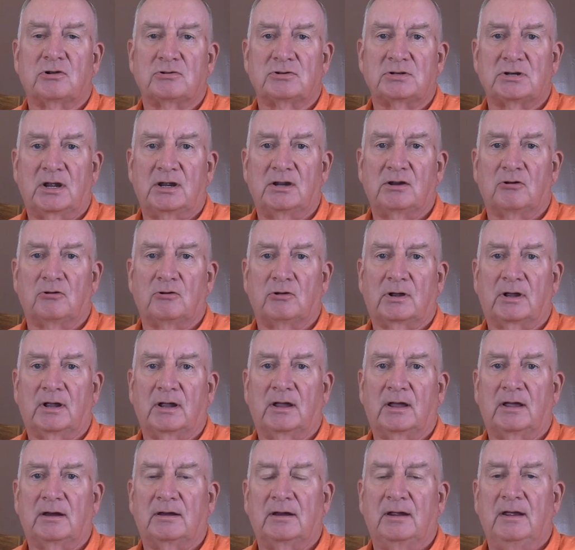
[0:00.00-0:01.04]
So say you're
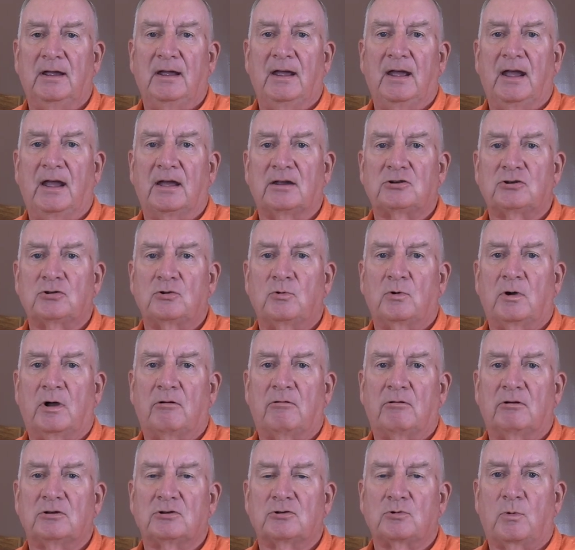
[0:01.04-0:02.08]
looking at, at
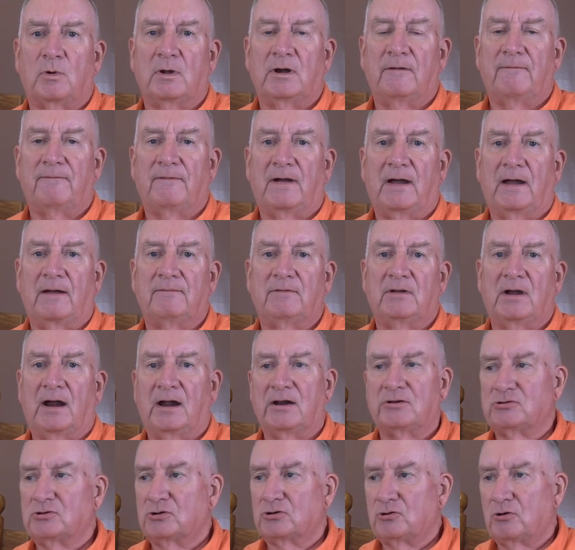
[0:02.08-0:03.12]
225
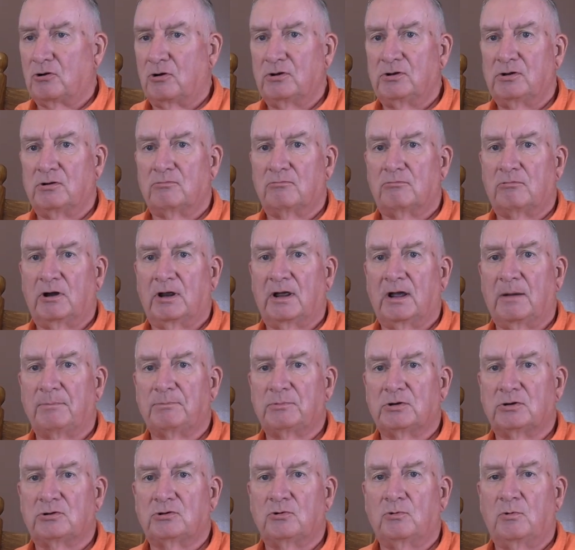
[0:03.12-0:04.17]
yards, you turn your ring
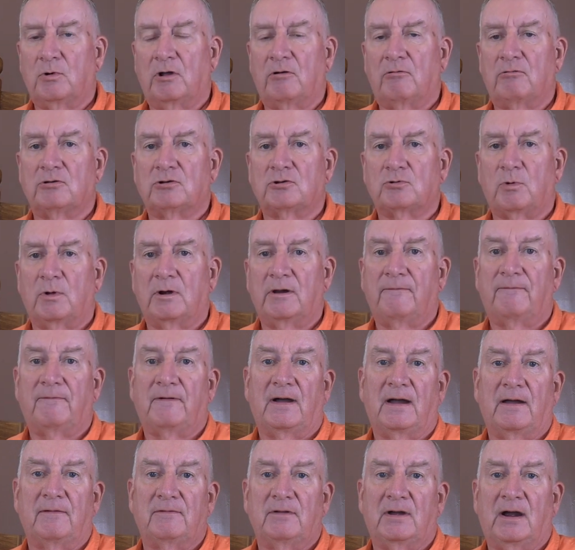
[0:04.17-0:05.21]
up to
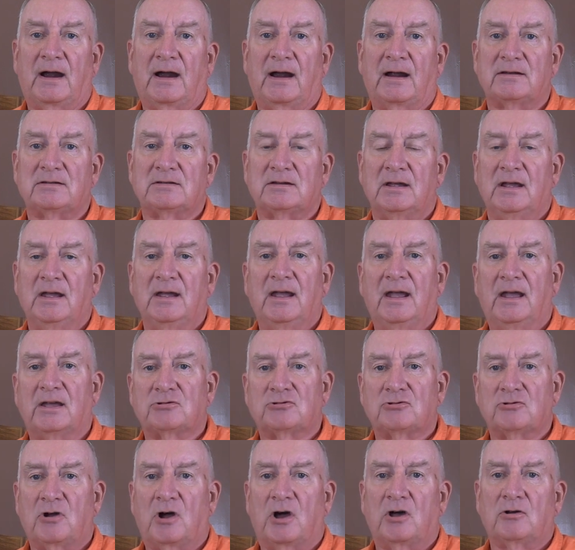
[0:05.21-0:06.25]
225 yards,
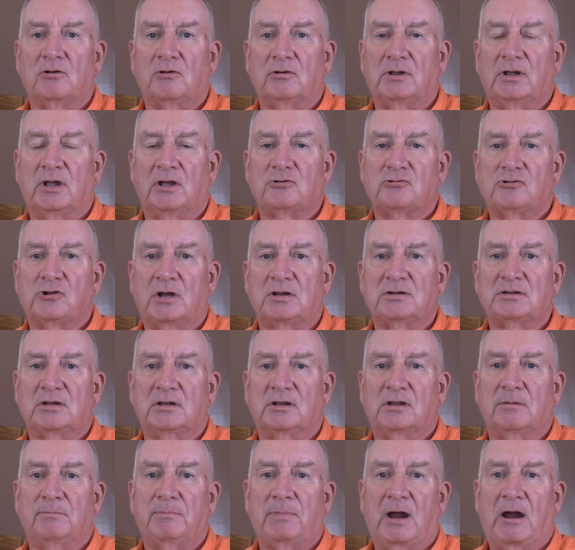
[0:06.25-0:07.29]
it's not only
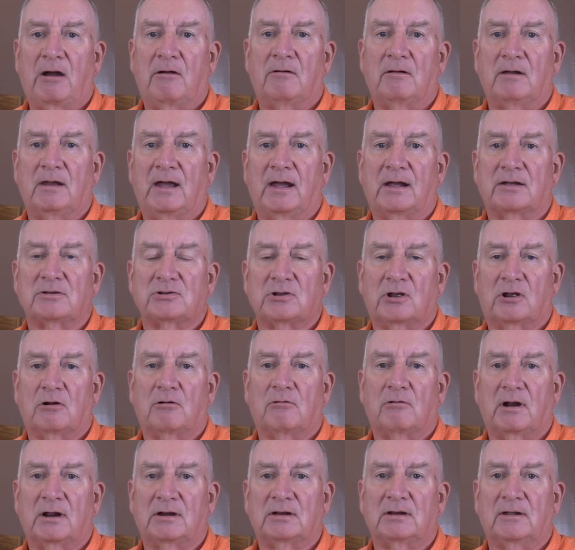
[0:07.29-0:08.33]
adjusting your parallax and
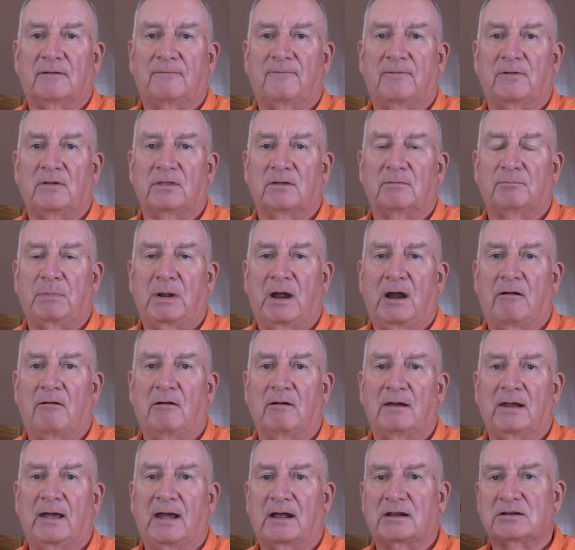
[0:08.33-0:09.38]
correcting for the
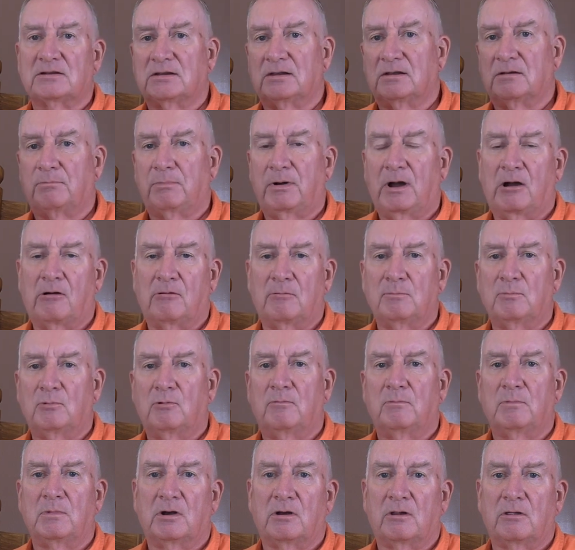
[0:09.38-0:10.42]
parallax, the apparent
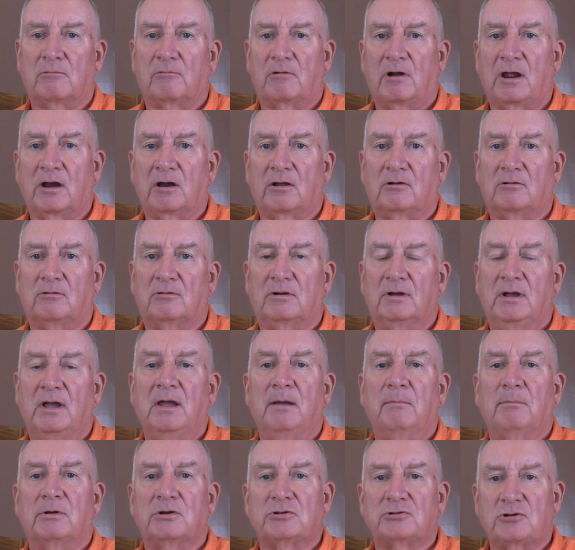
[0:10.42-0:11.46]
movement of the reticle,
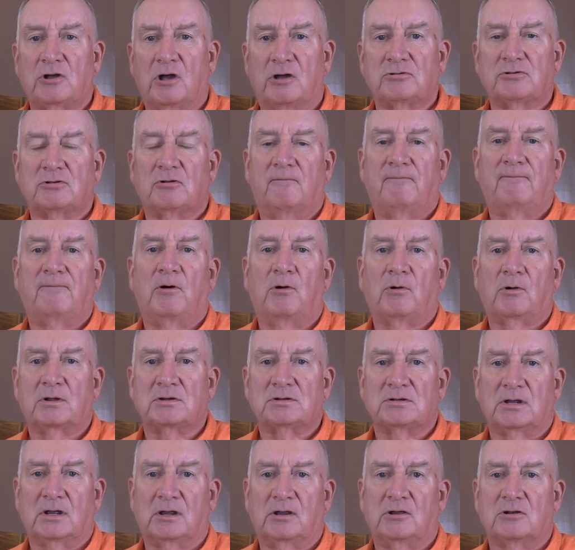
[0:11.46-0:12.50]
but it's also
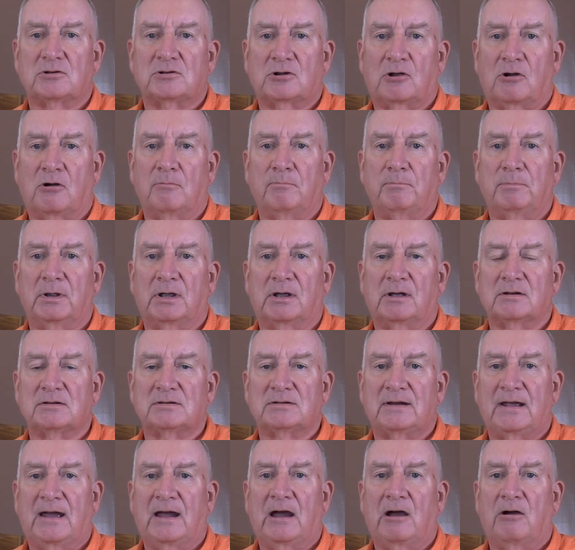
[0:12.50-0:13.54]
focusing your scope
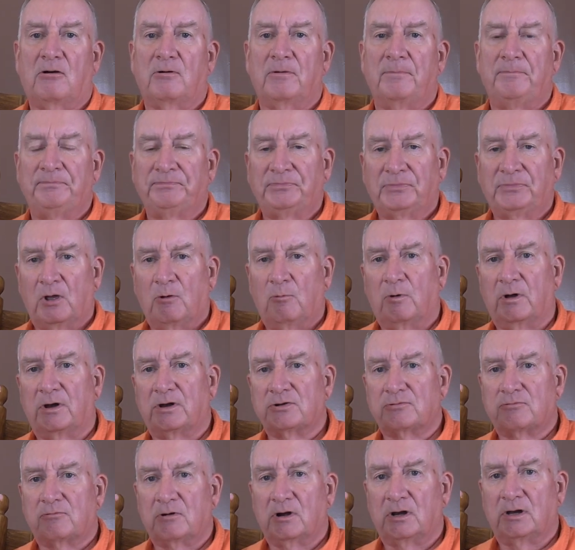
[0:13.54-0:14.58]
because now what
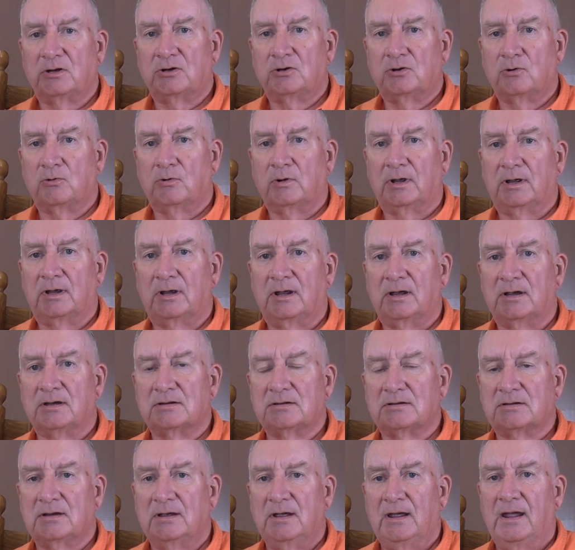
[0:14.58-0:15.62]
it's really doing
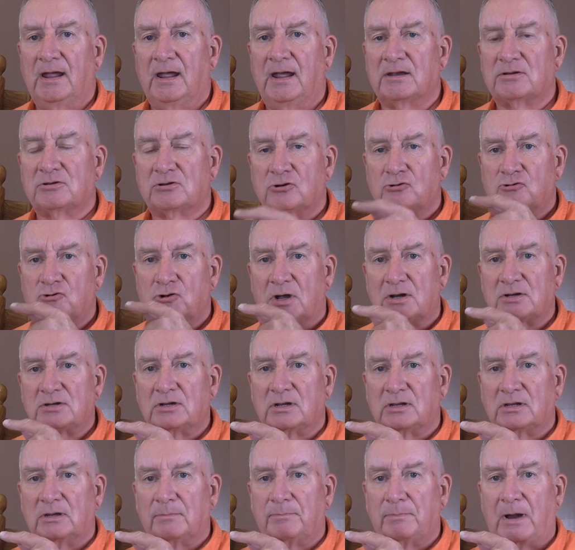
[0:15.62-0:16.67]
is it's
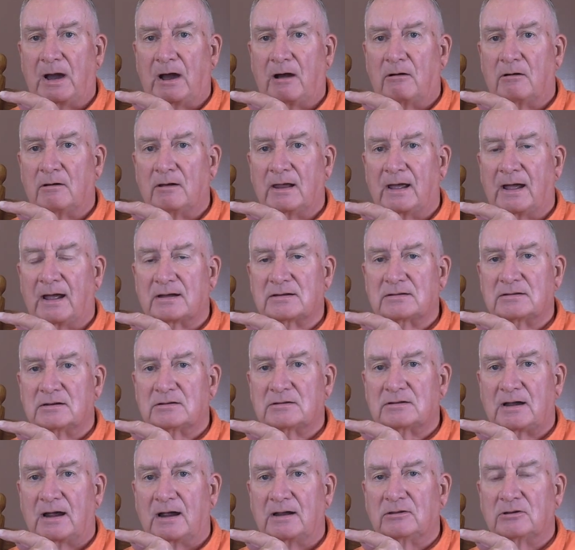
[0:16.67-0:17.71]
adjusting the parallax
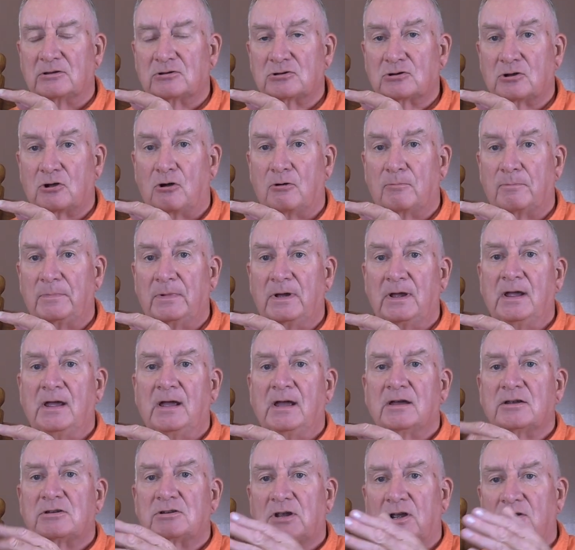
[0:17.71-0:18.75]
inside the scope
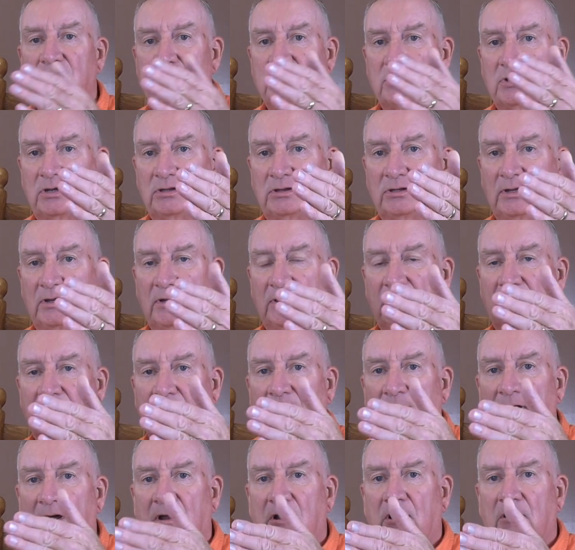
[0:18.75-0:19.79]
such that the
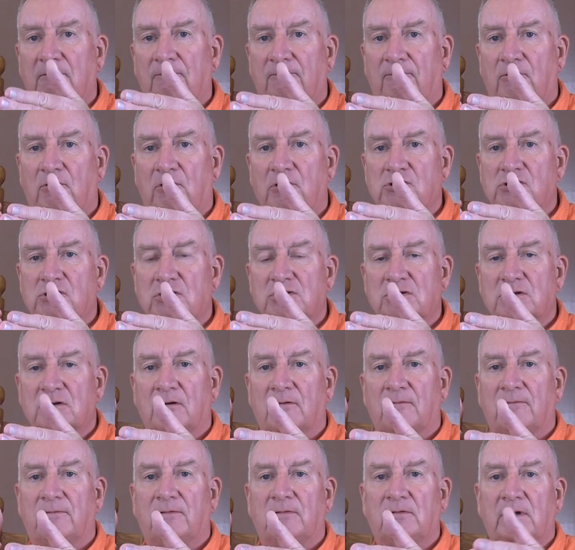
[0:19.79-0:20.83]
convergence
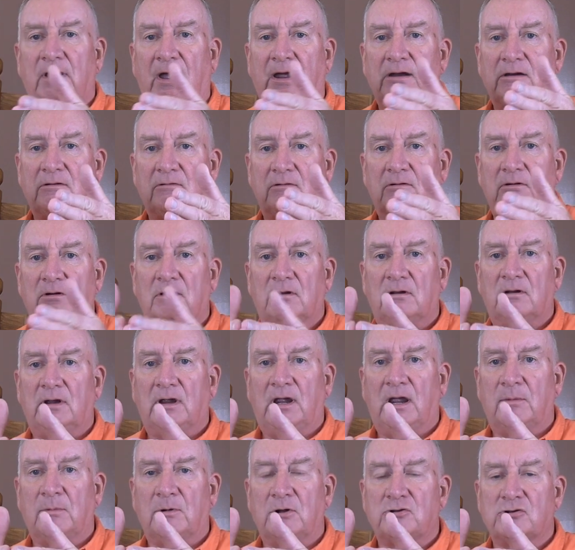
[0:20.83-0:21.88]
of light
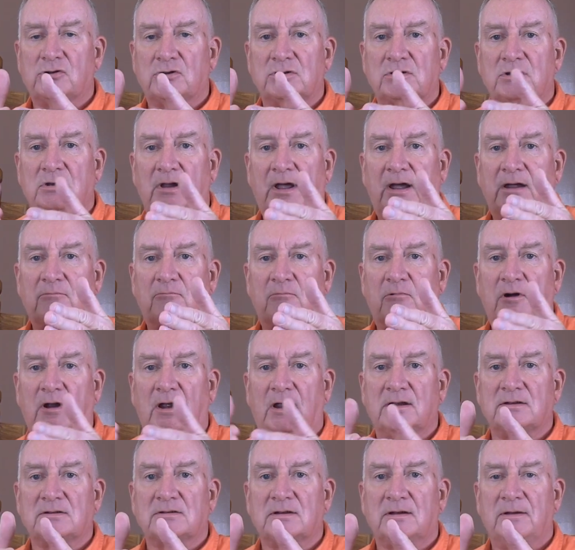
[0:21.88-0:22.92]
images, light
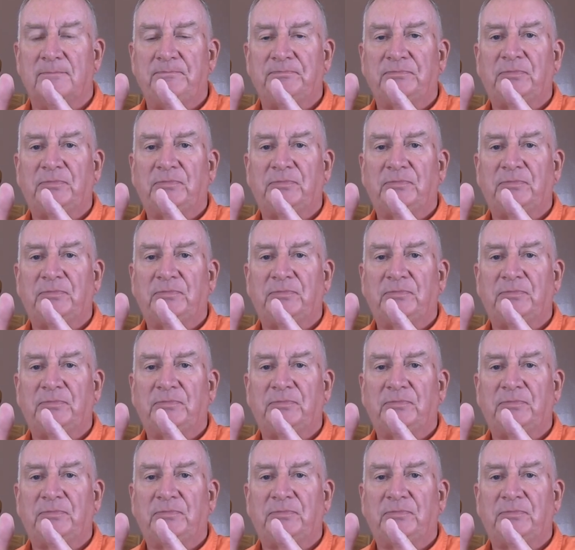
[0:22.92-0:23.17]
rays,